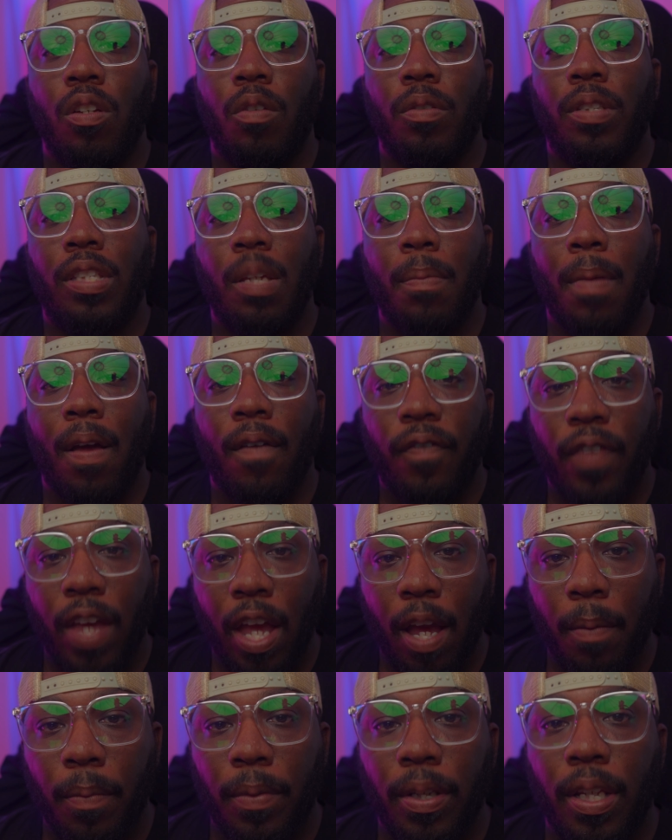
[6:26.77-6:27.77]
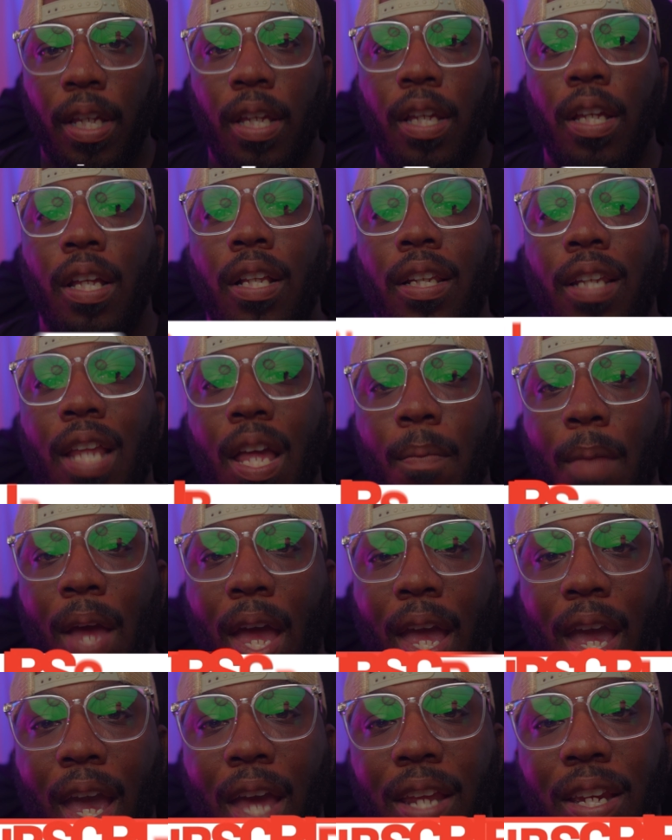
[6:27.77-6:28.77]
see my family, lay my
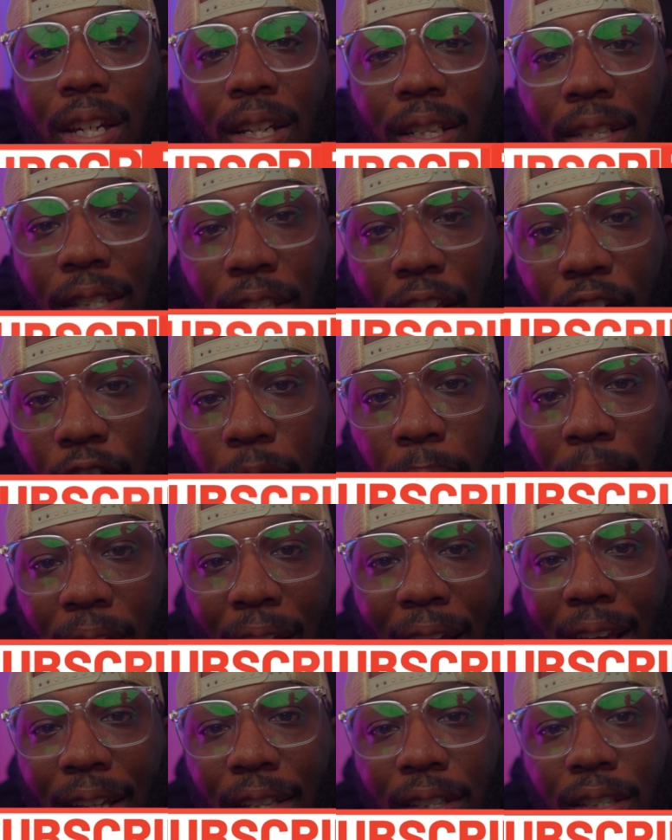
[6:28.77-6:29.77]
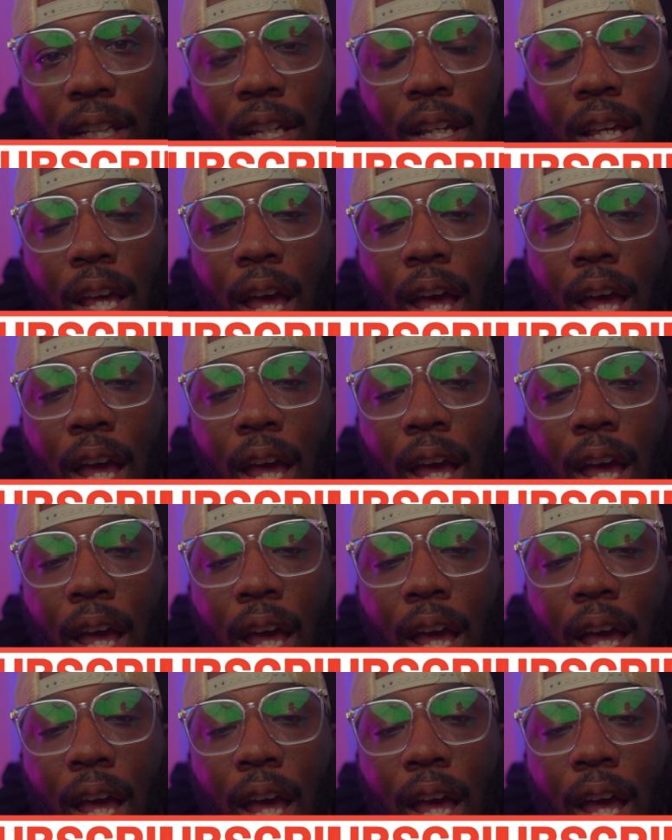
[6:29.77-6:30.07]
head in a safe place.